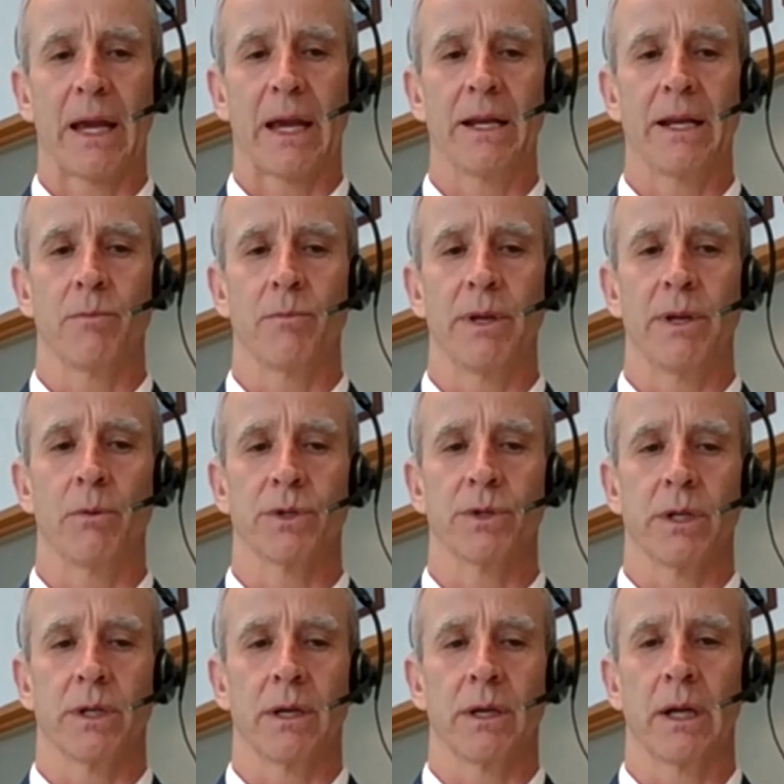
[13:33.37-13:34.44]
And it
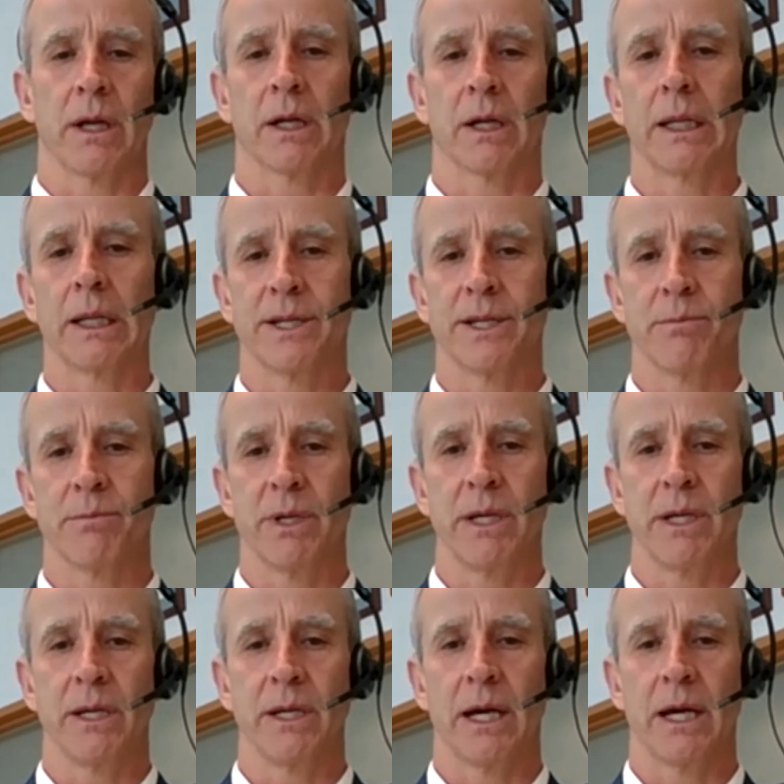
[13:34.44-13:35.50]
was clear to
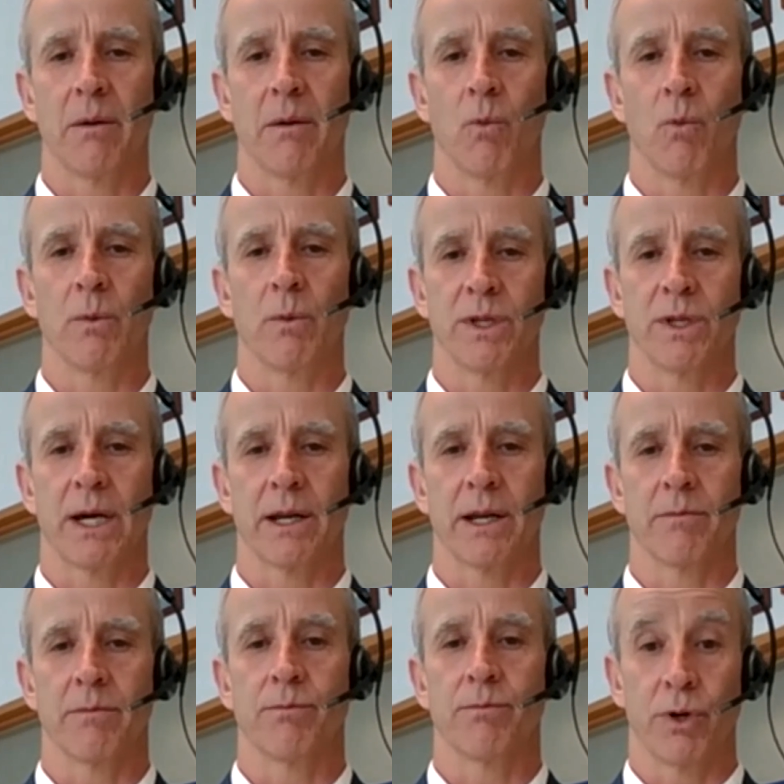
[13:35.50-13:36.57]
me when we
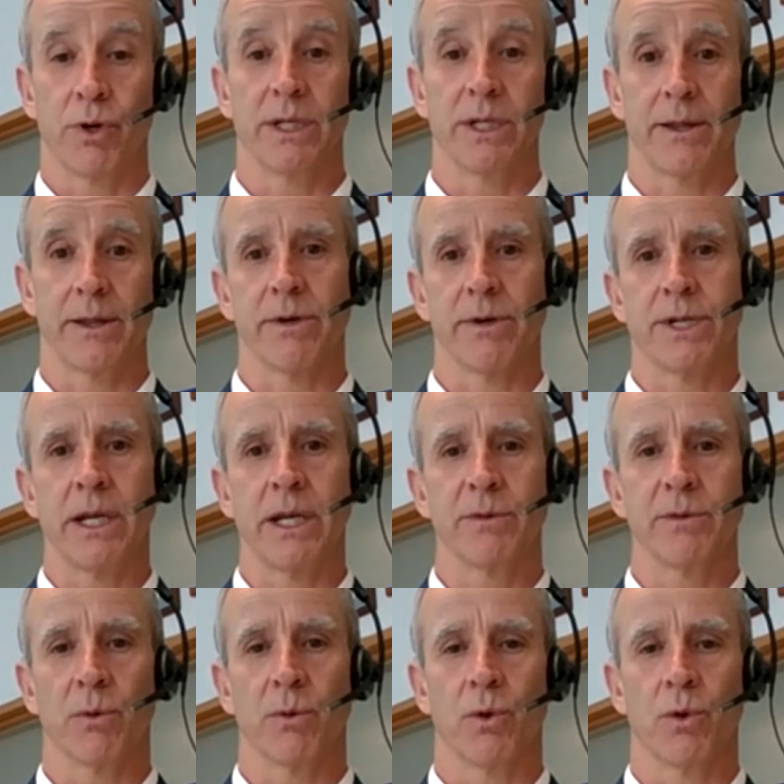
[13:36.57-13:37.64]
started putting together a
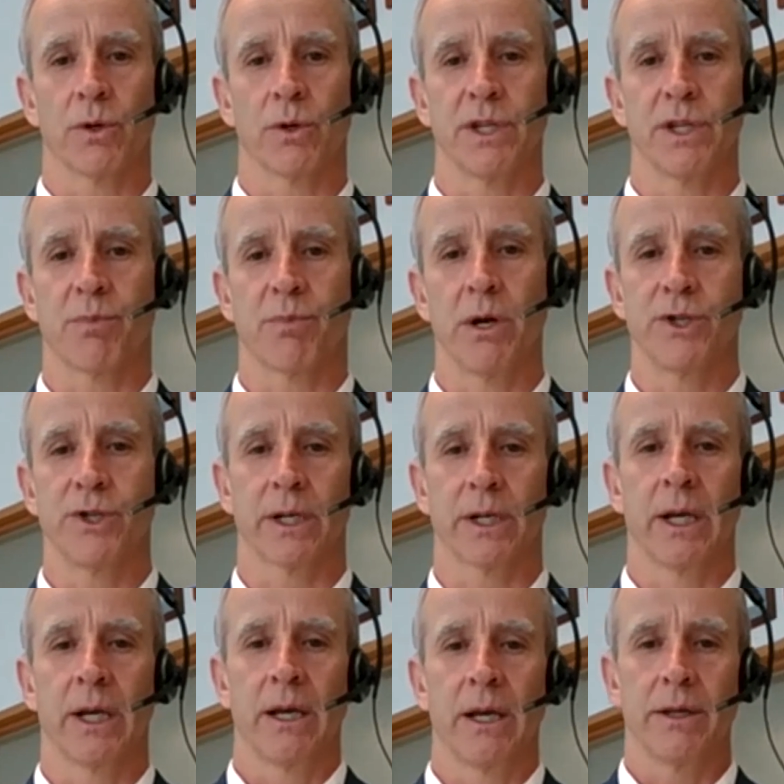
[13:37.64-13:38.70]
team to work on this
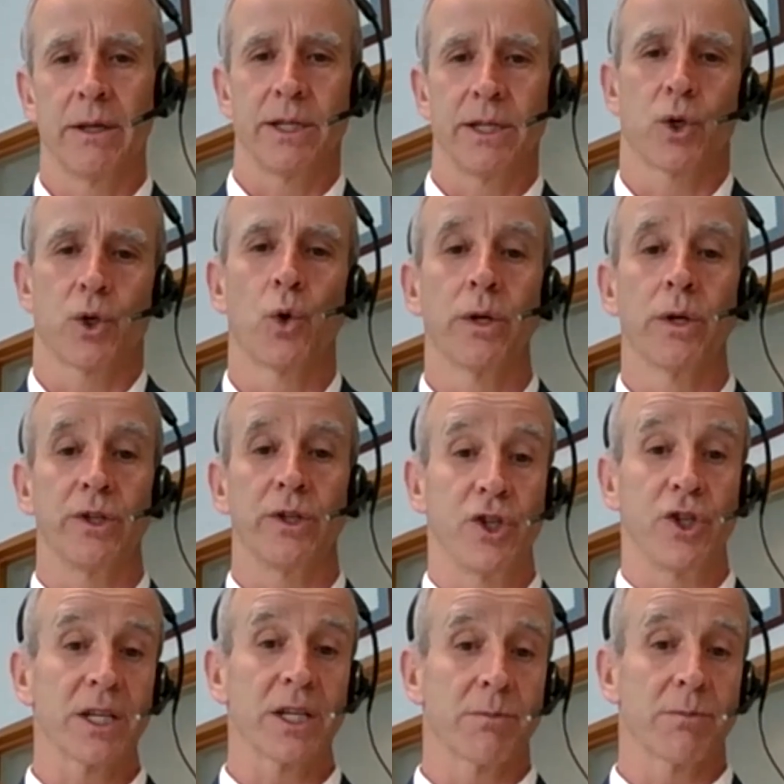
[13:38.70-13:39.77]
project that this couldn't
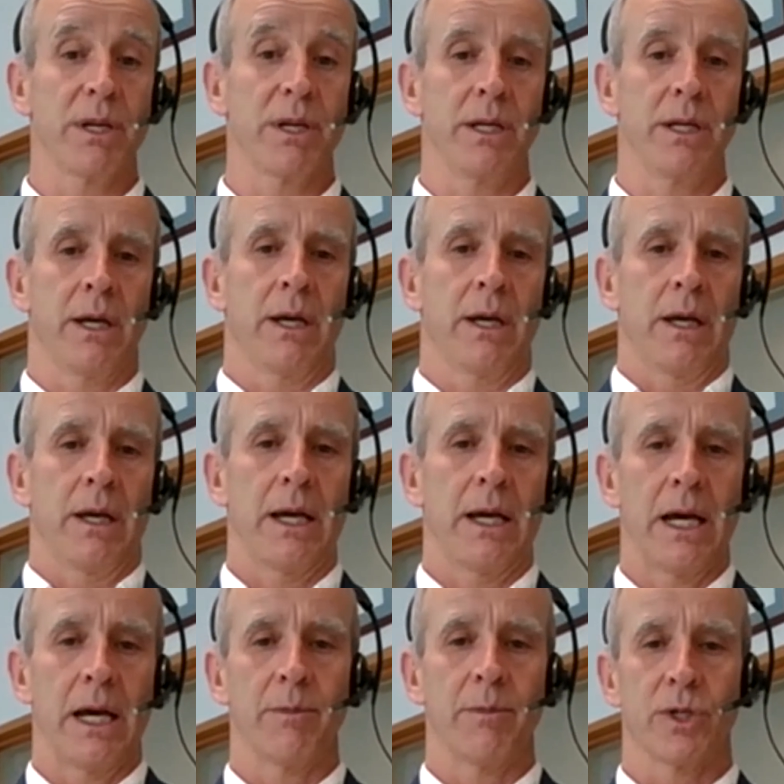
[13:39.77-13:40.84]
just be
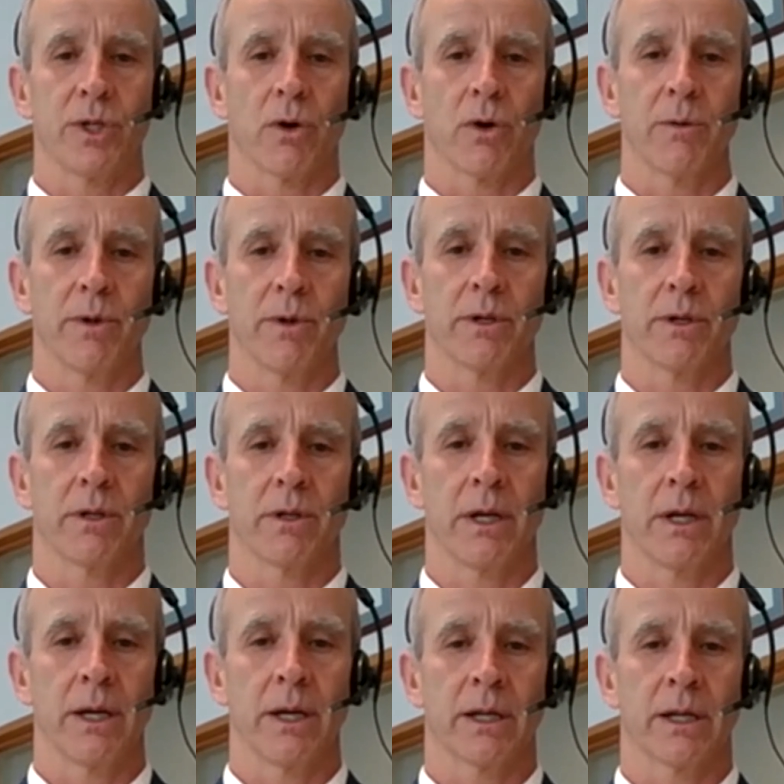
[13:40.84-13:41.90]
a document
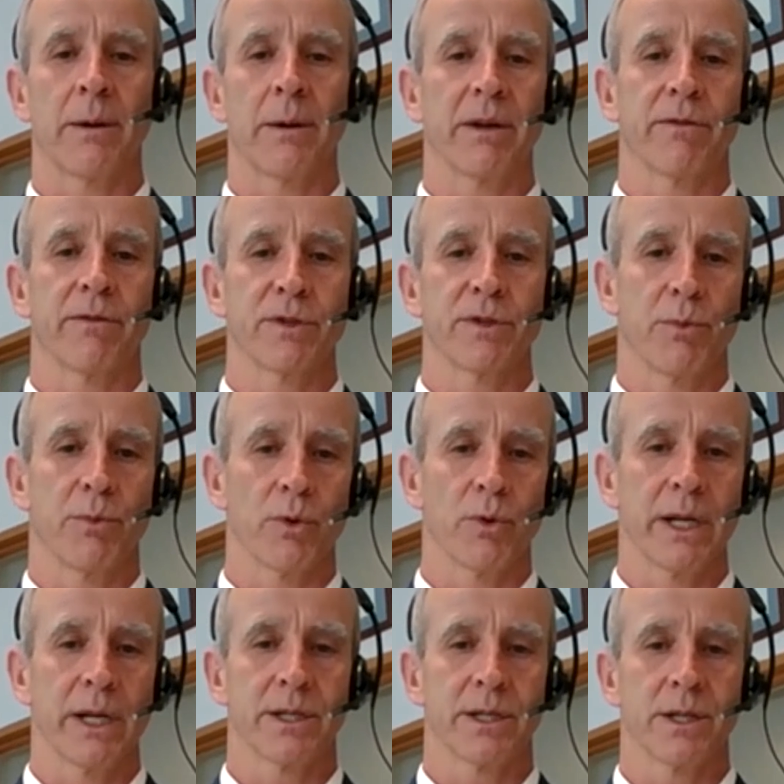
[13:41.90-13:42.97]
coming from sport
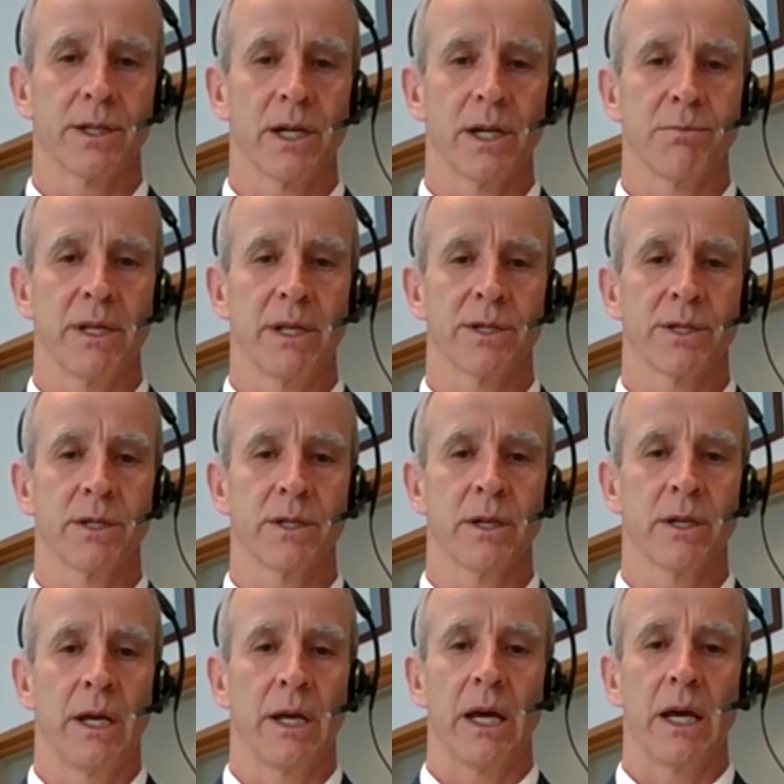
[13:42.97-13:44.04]
and exercise medicine.